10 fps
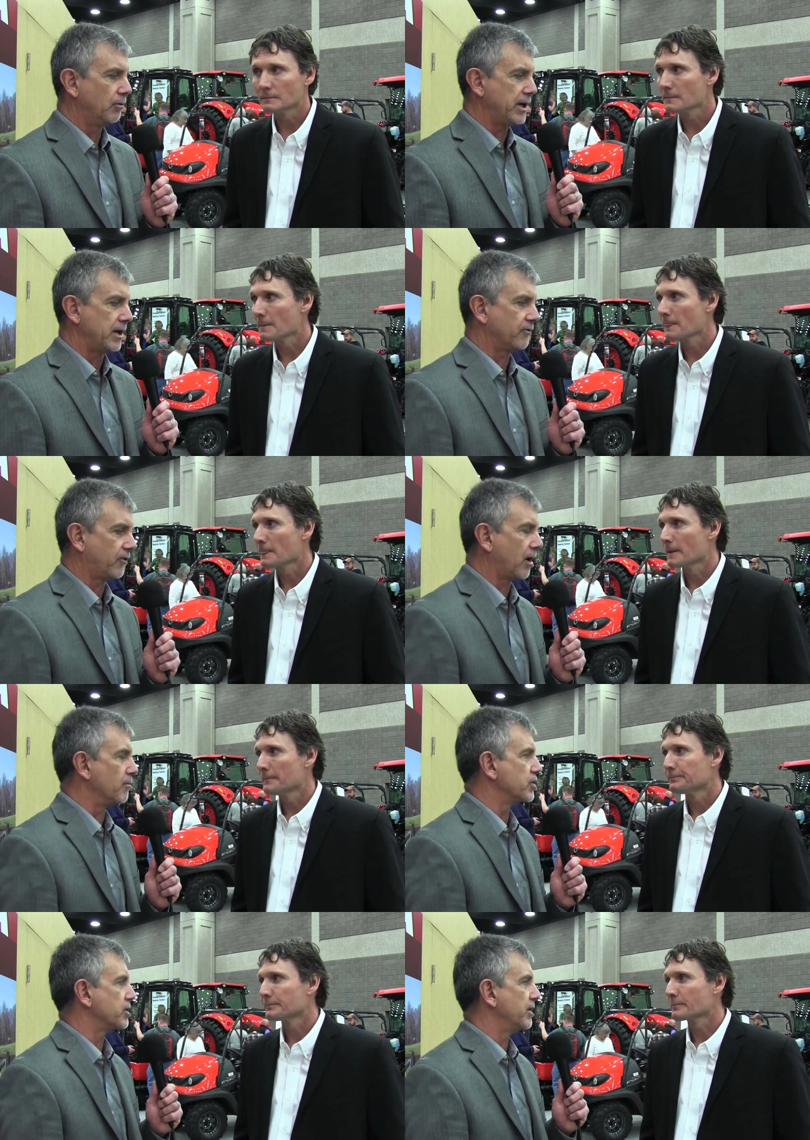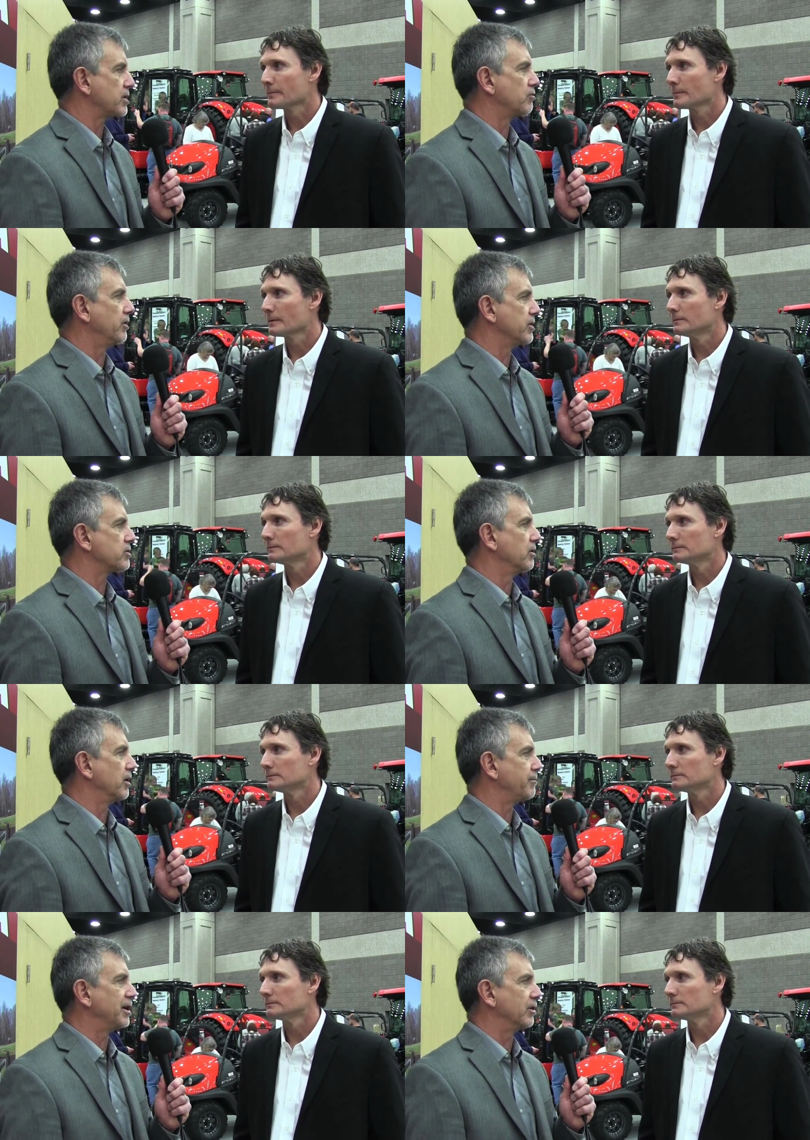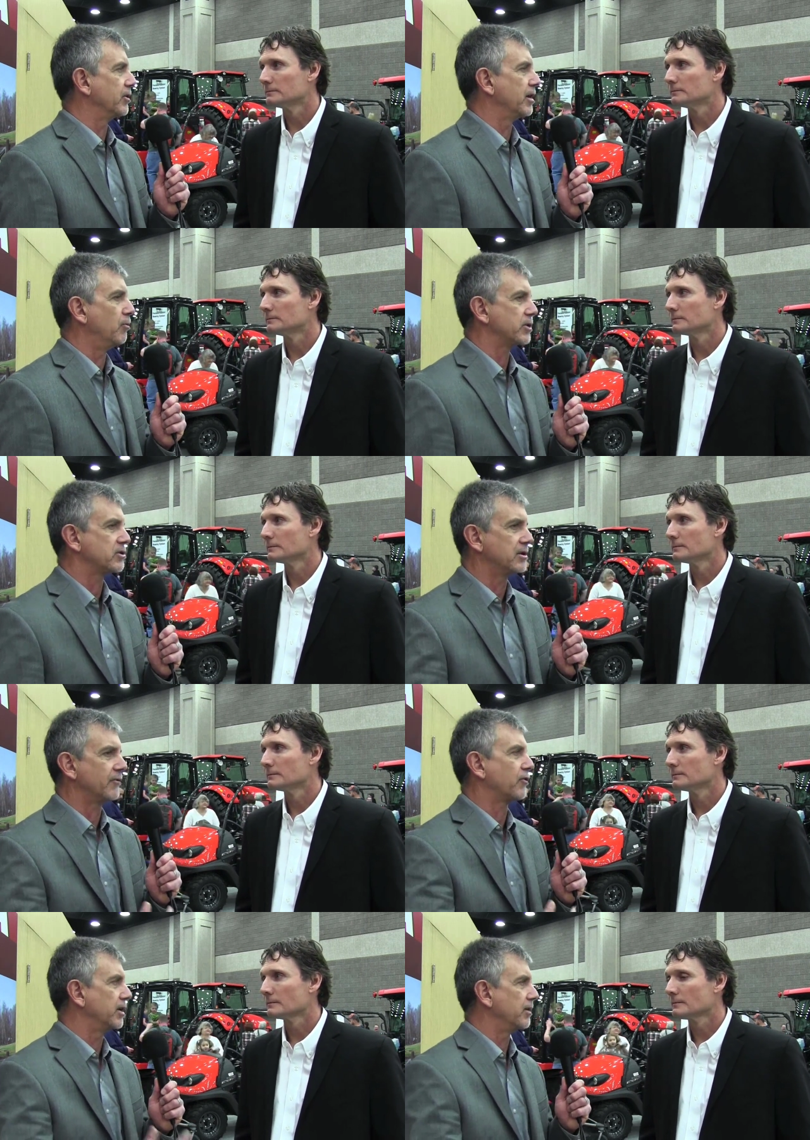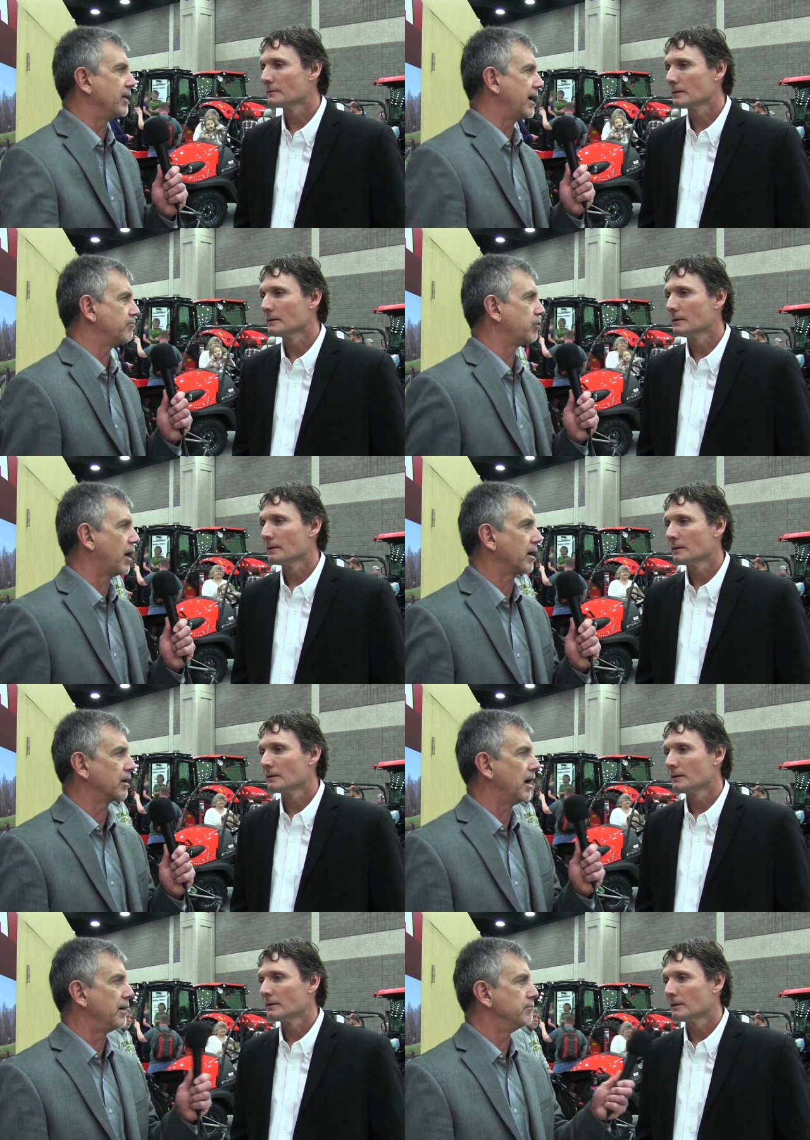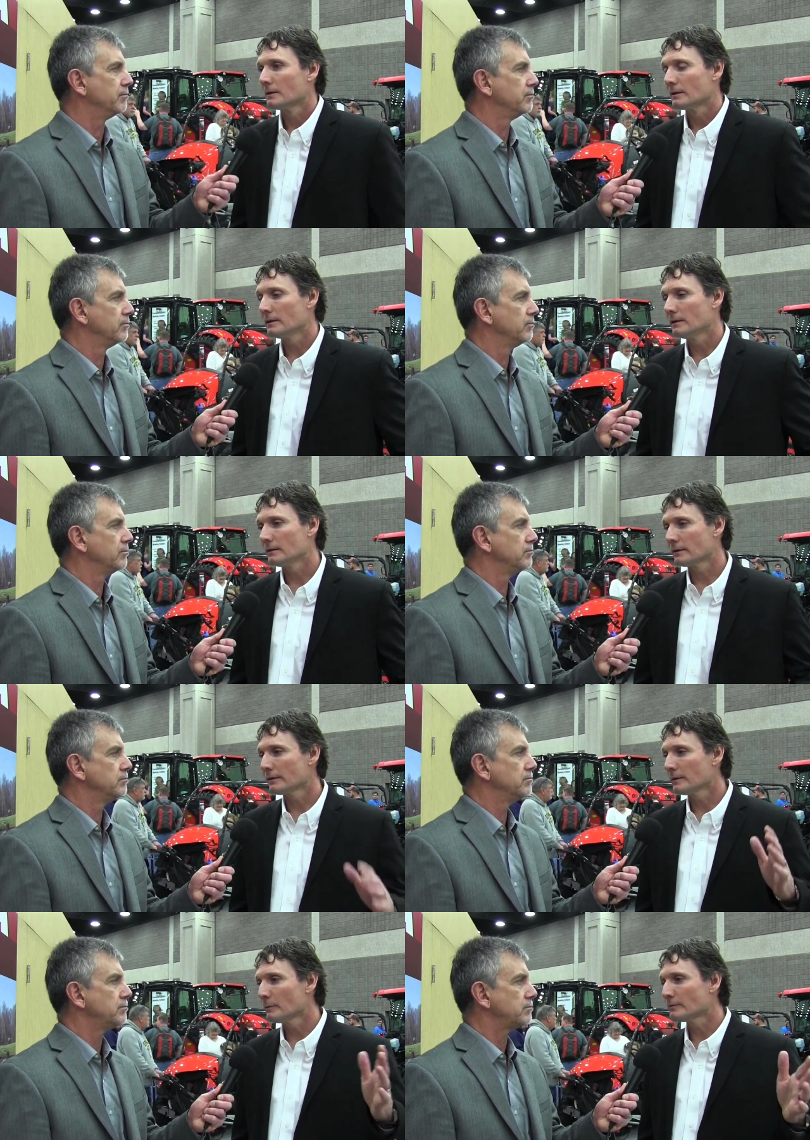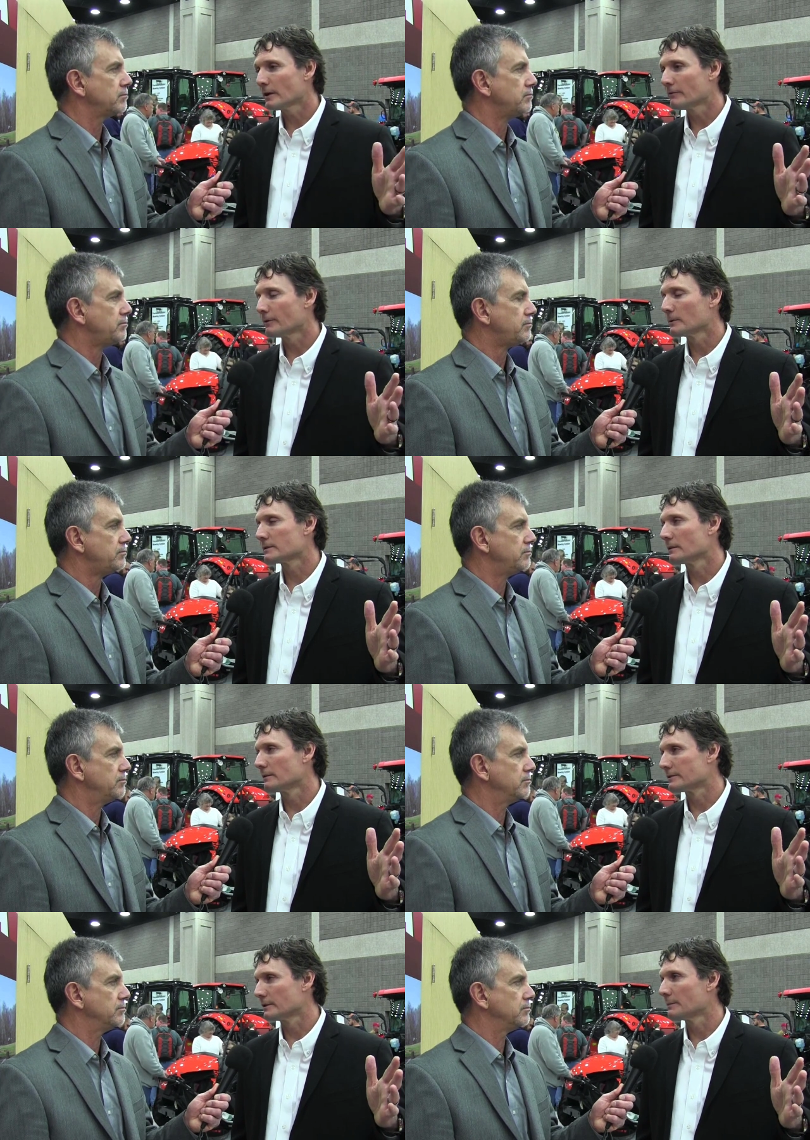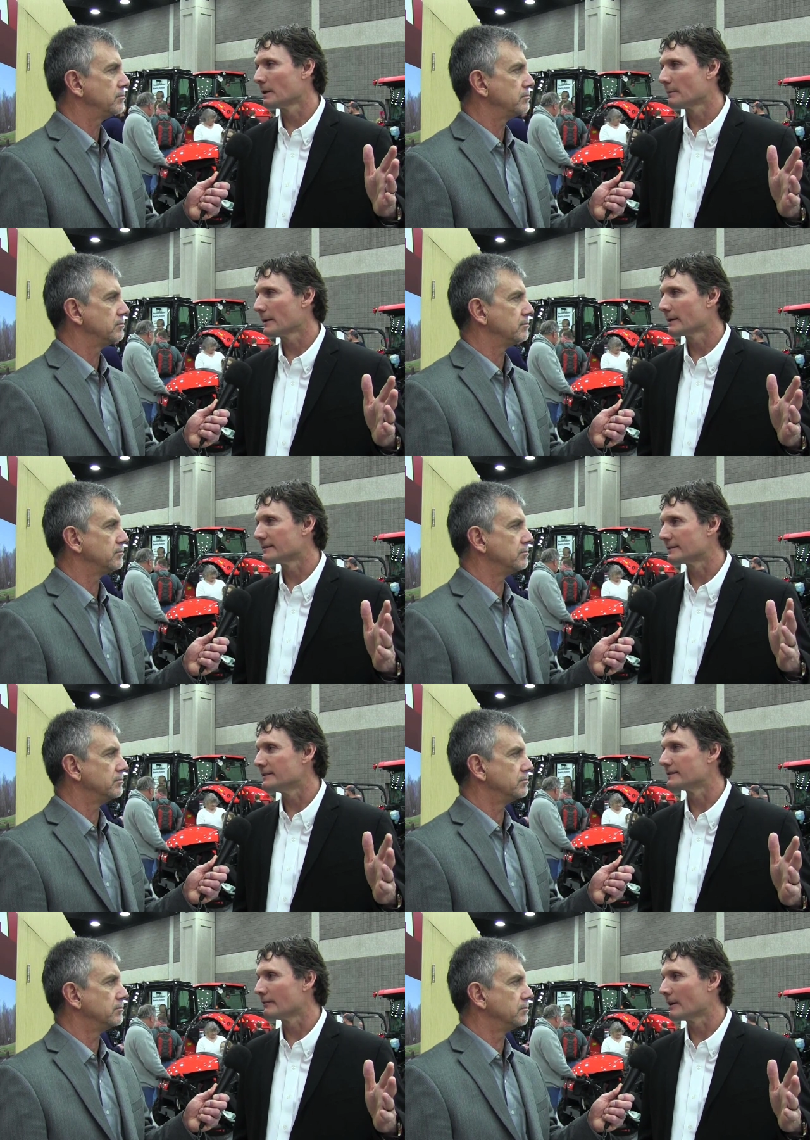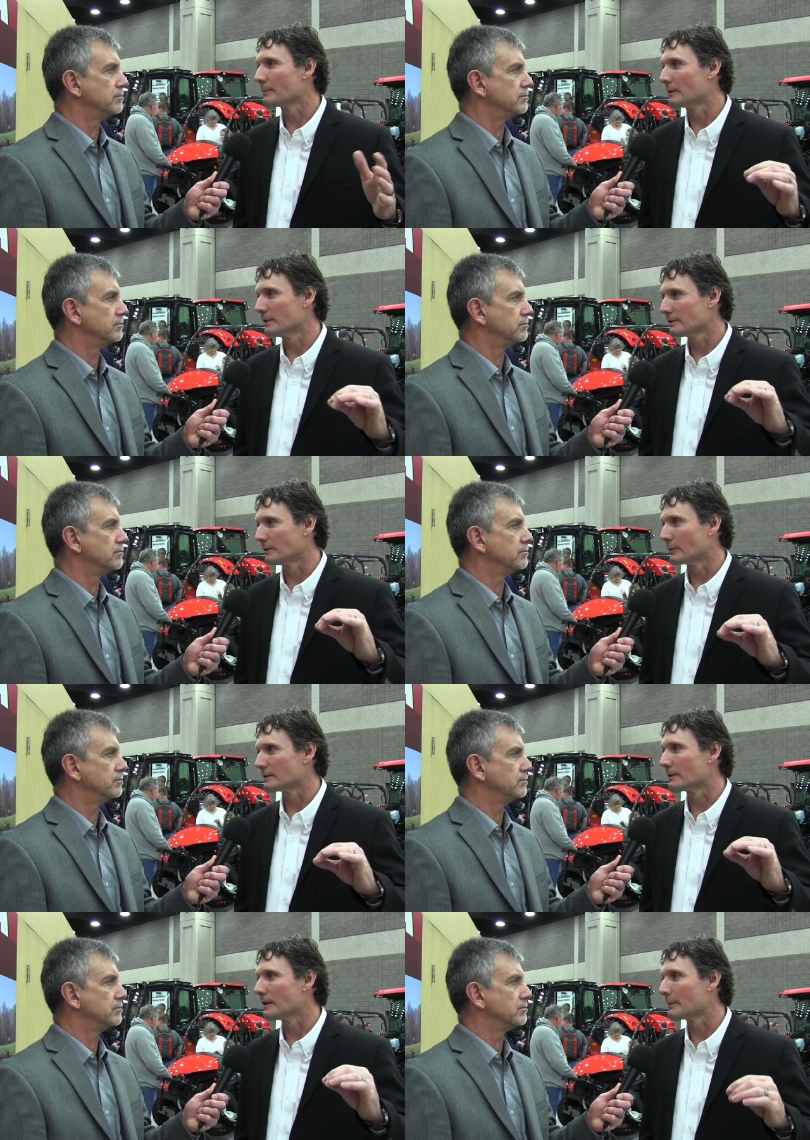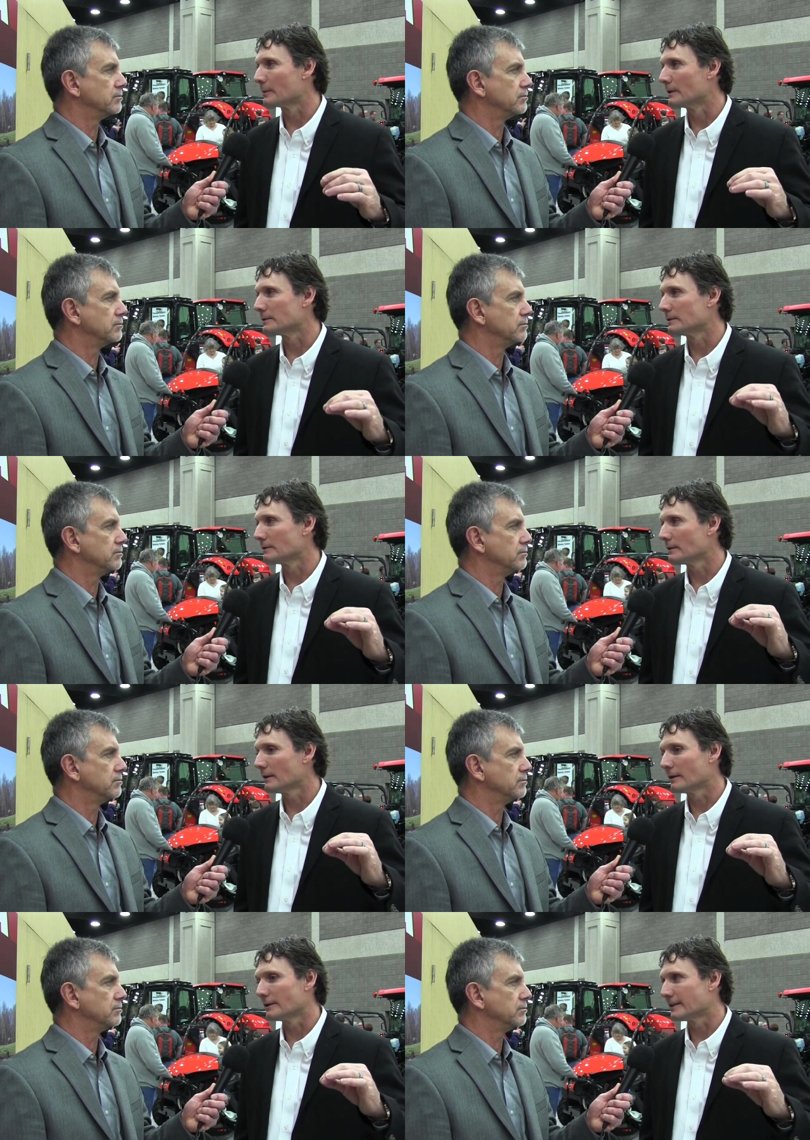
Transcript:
Speaker 1: weekend farmers, and that's one that's going to appeal to them. What's different in that product line?
Speaker 2: The, the thing we've tried to focus on the subcompact is ease of operation, and when I say operation, uh,